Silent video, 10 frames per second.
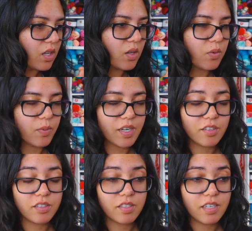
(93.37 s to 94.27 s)
What
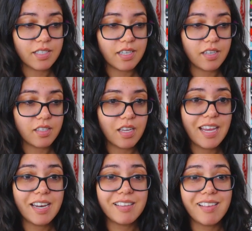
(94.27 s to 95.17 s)
else can I say?
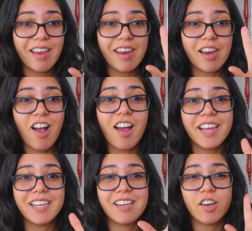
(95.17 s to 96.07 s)
It is a
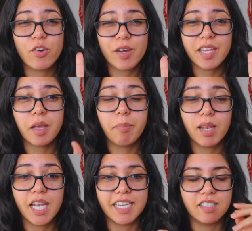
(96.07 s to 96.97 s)
cotton acrylic
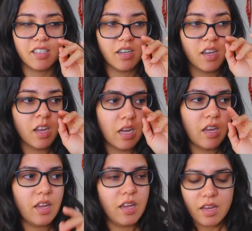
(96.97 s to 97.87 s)
blend.
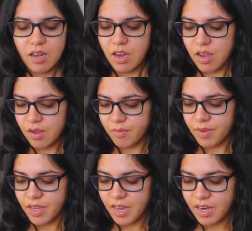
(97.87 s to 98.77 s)

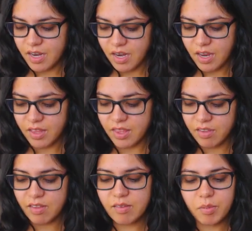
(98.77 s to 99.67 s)
And
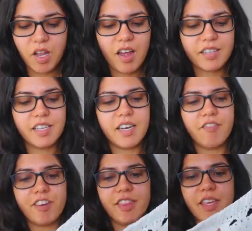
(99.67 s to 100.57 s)
this is blocked and
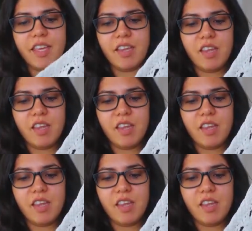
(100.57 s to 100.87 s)
everything.